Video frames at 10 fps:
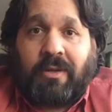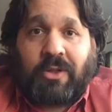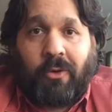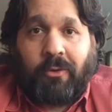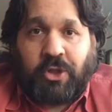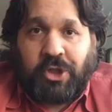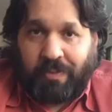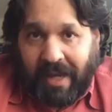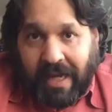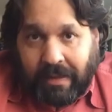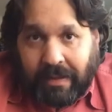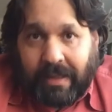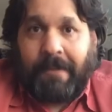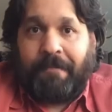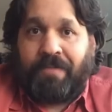It's called Spiel,
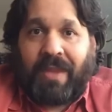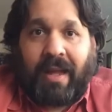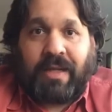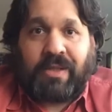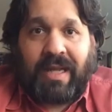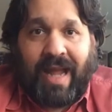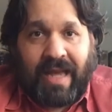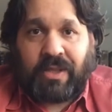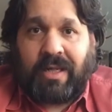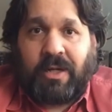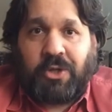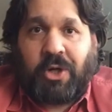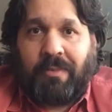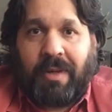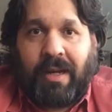and it's in Essen in
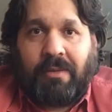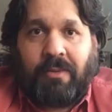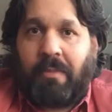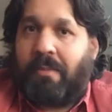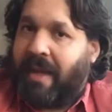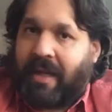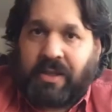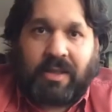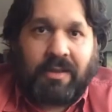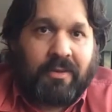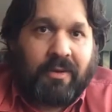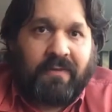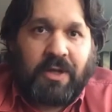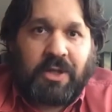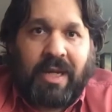Germany, the biggest
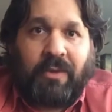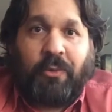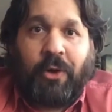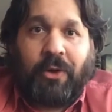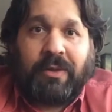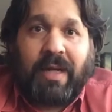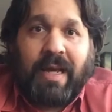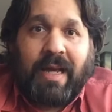convention in the world.